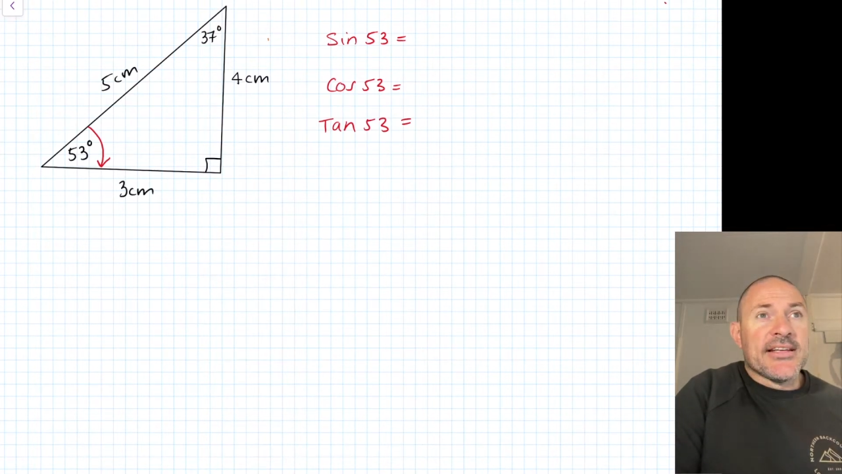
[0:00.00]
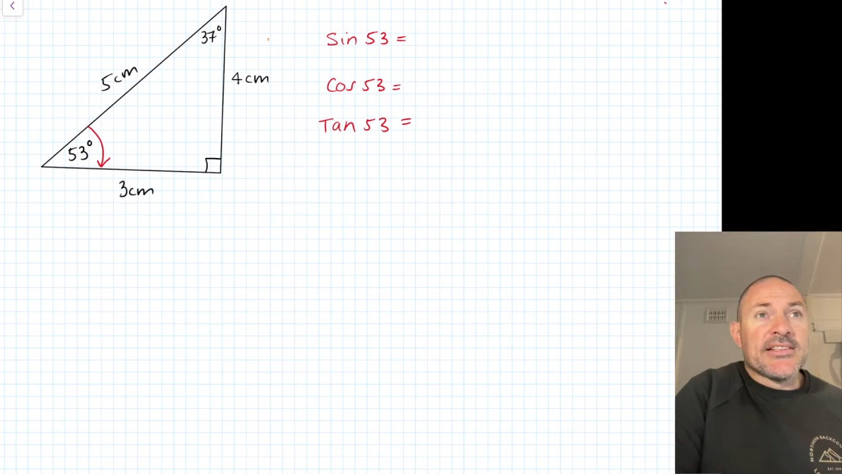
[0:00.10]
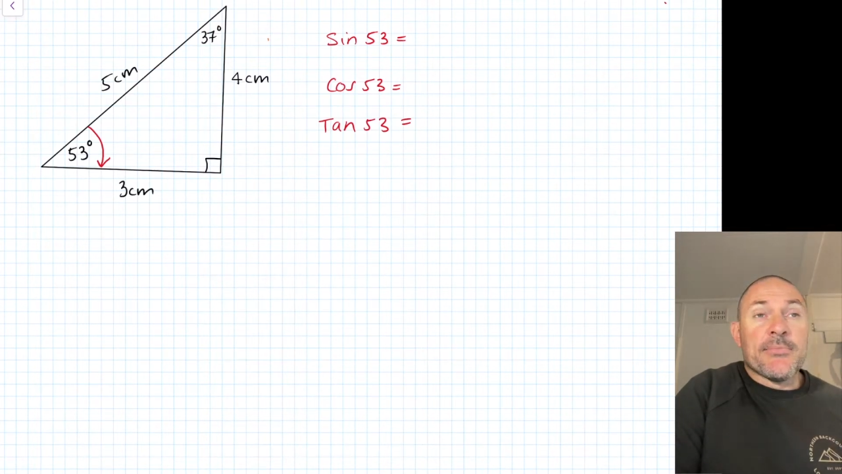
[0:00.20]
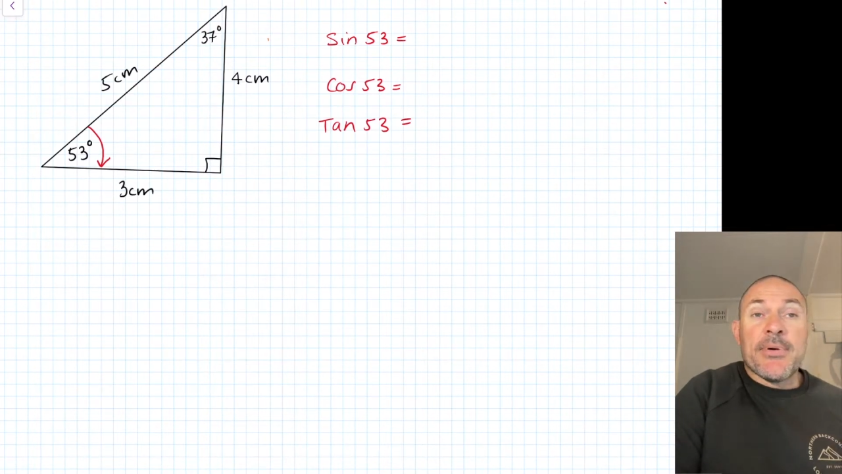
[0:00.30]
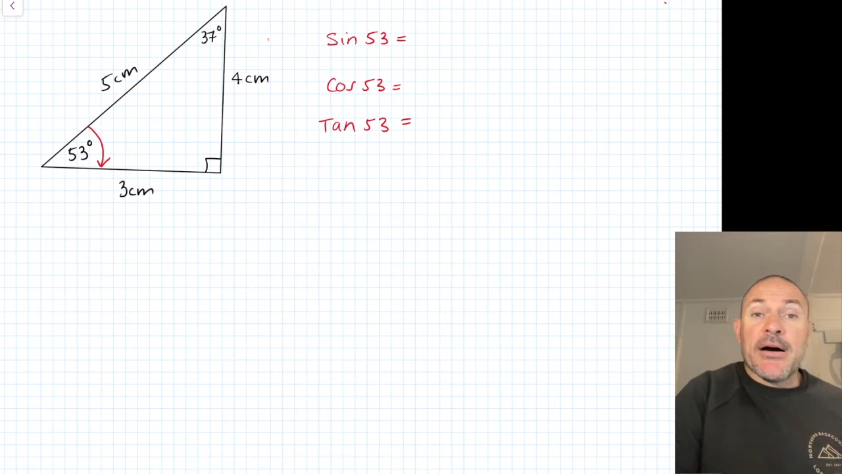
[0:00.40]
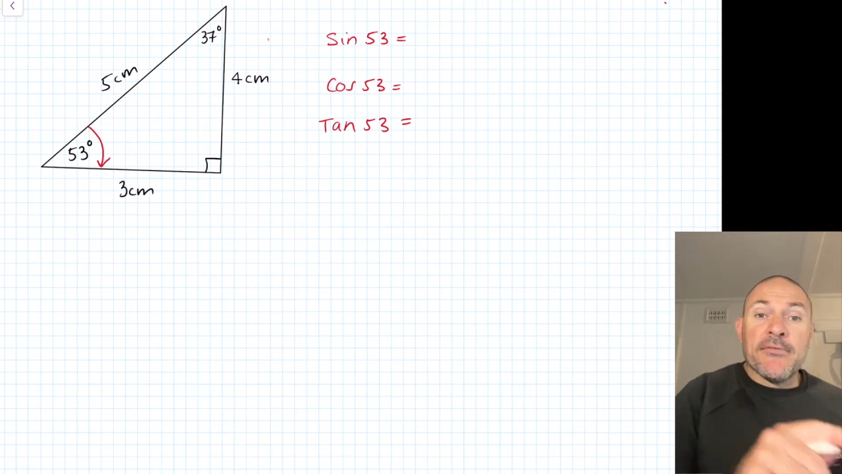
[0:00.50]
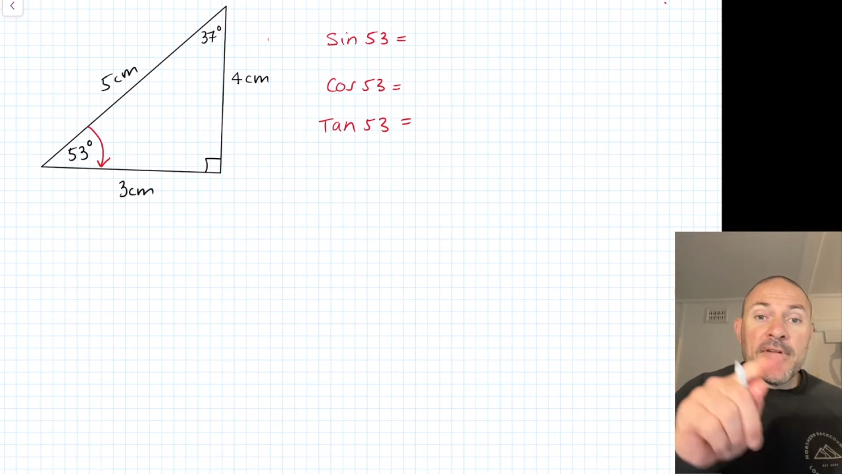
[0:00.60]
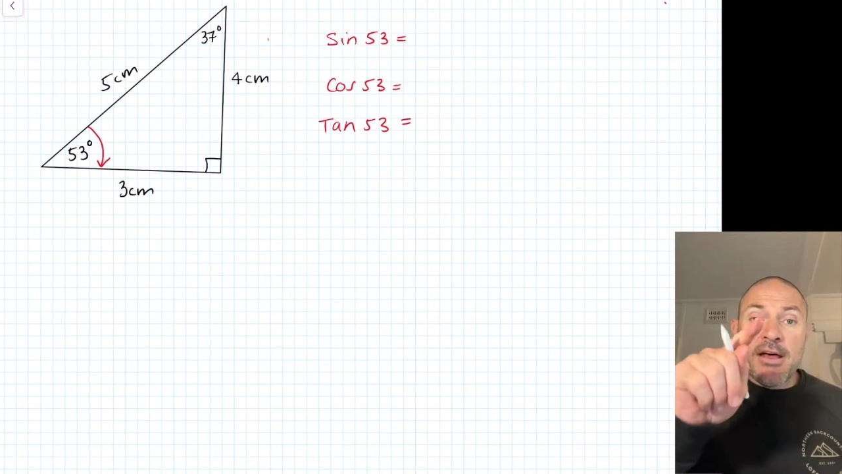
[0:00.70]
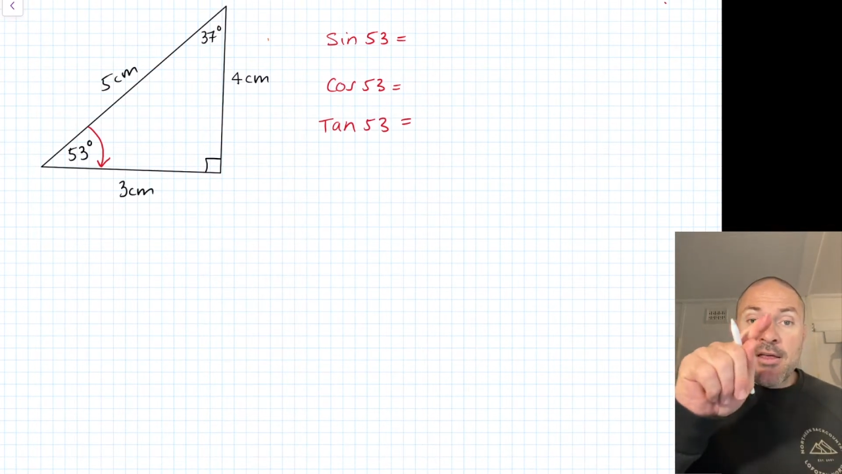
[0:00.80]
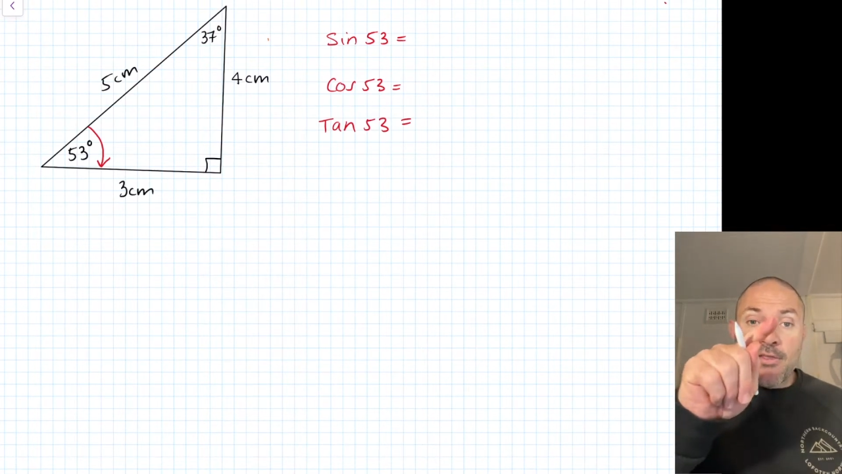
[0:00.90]
It's above
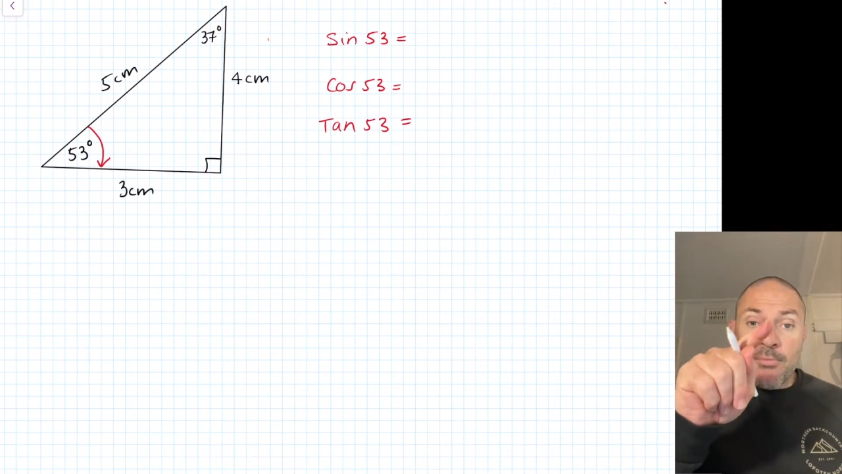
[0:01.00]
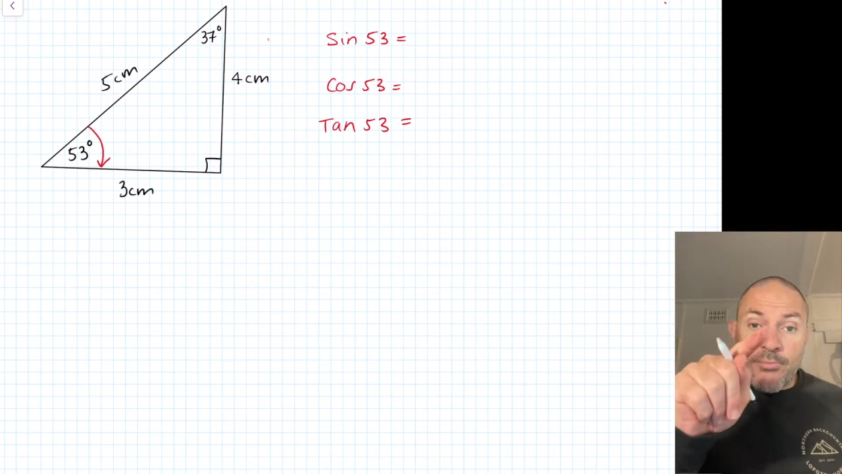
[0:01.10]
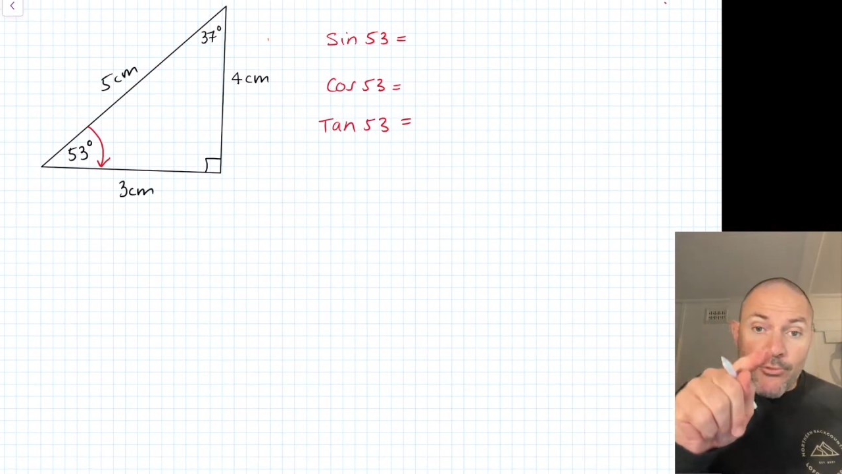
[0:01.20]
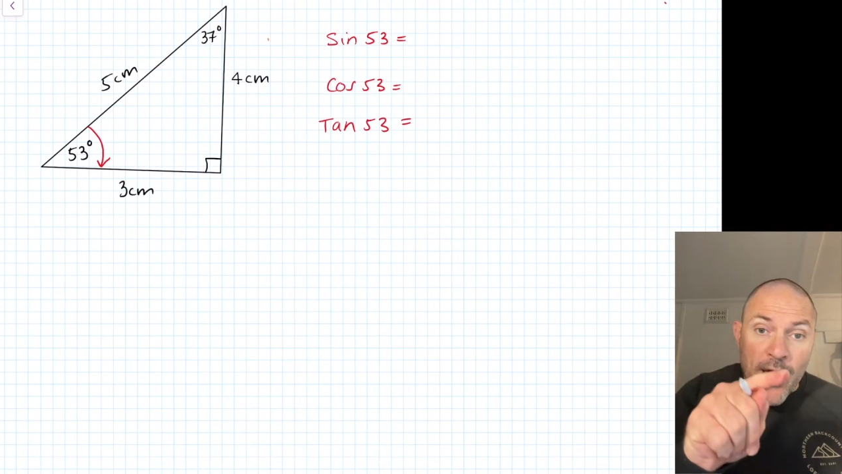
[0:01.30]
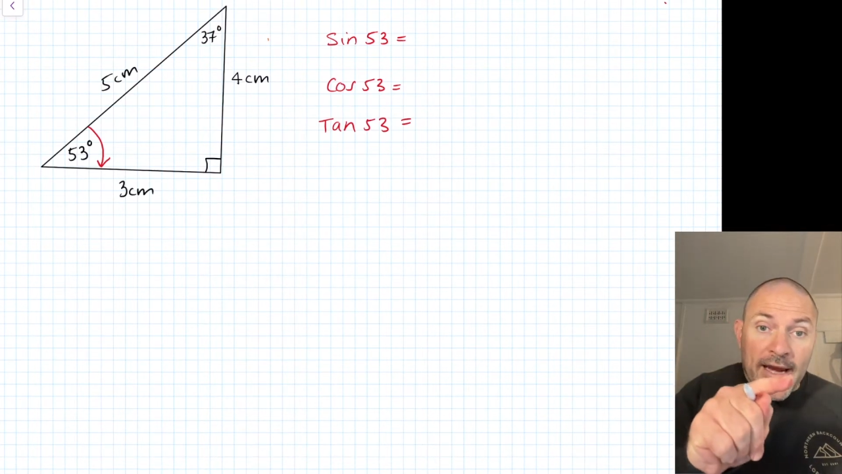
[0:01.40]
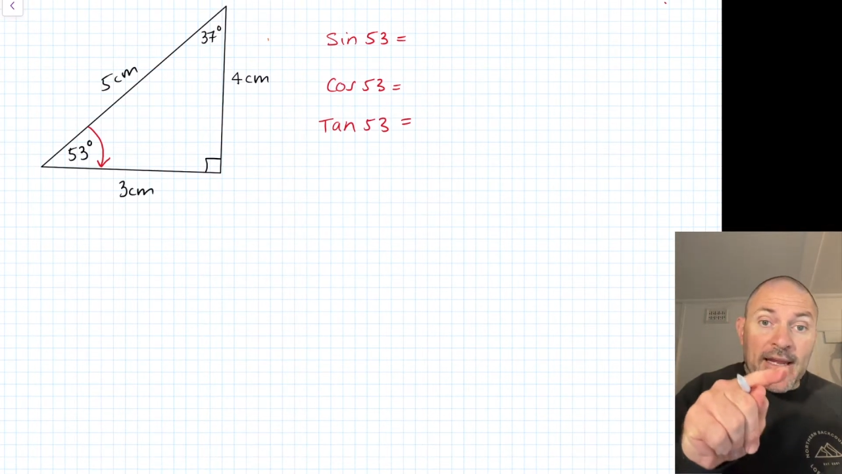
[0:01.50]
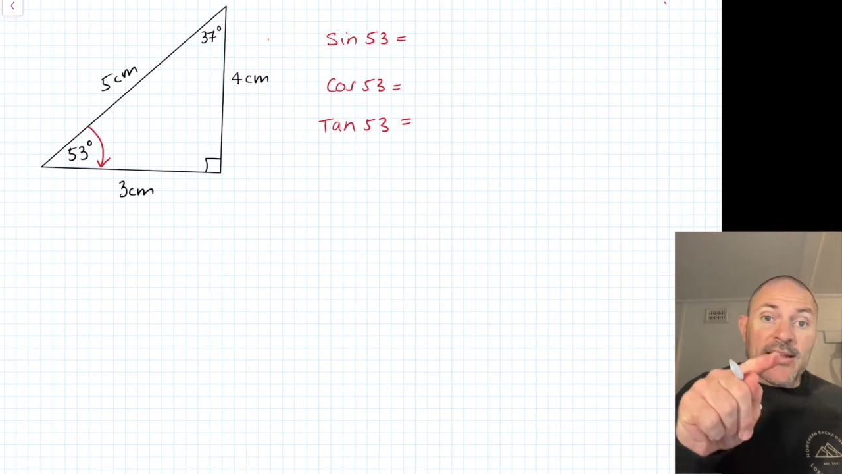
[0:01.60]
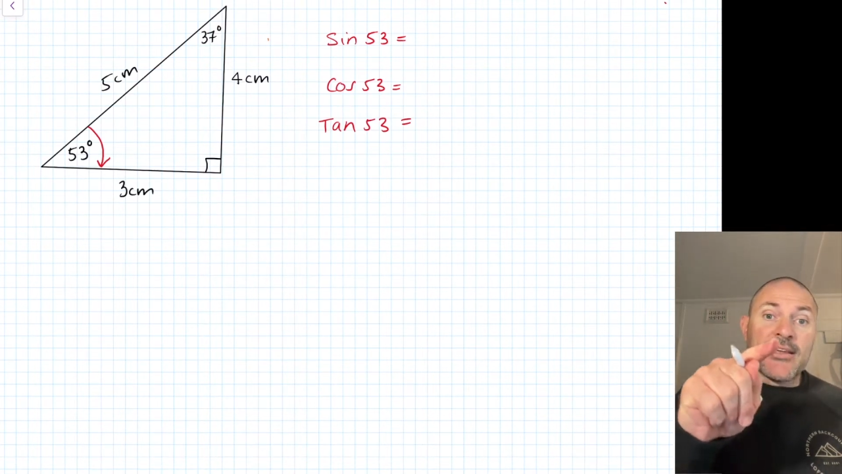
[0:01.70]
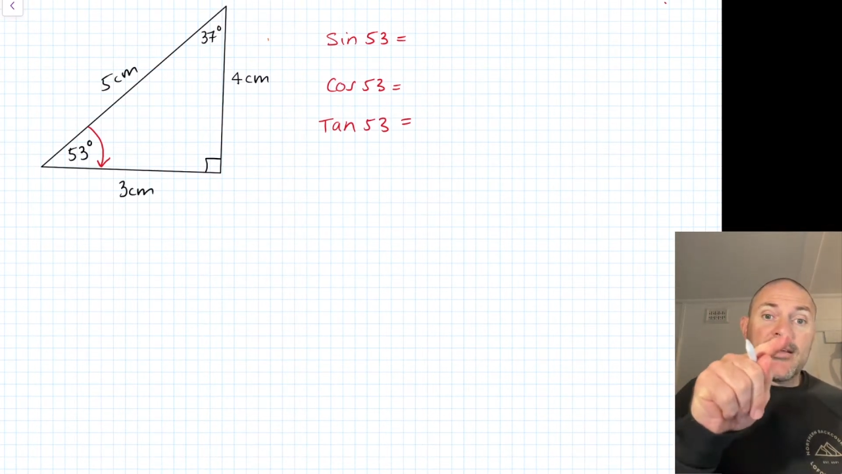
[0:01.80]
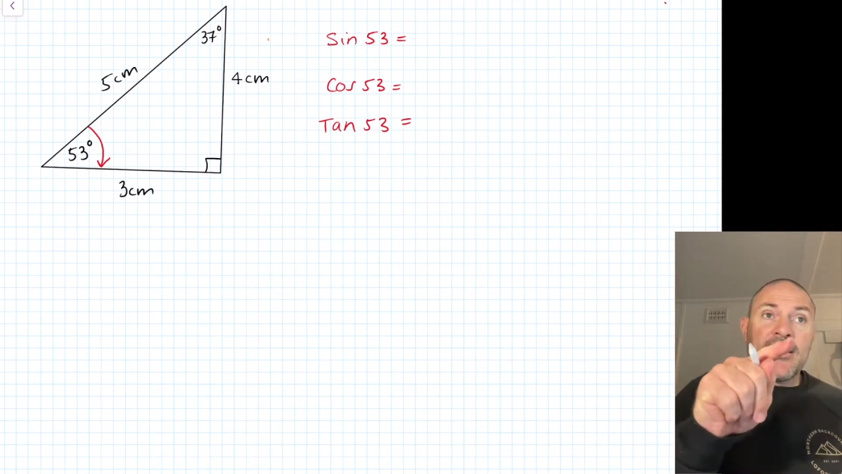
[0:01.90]
the bracket
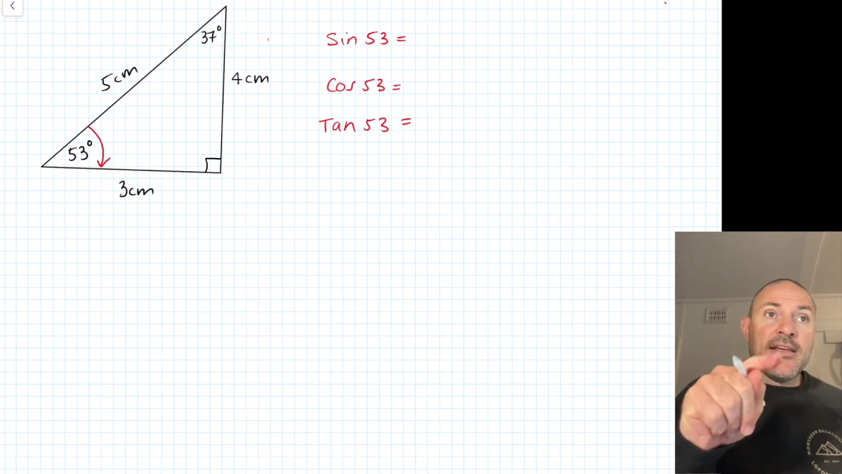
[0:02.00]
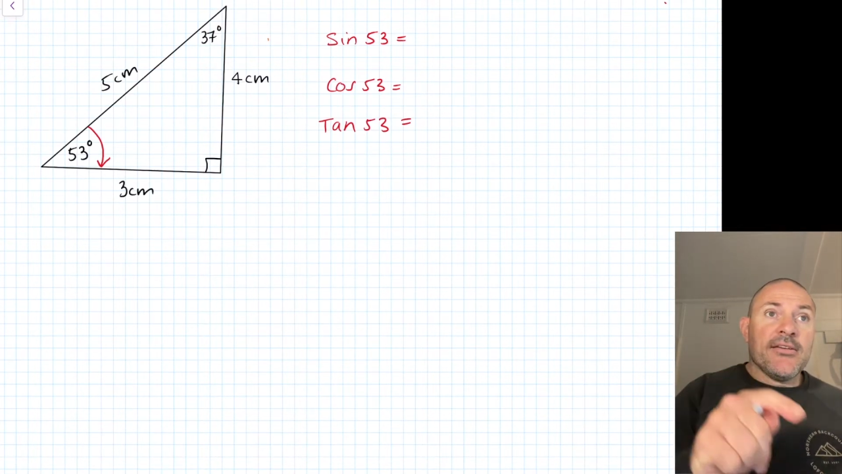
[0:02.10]
key.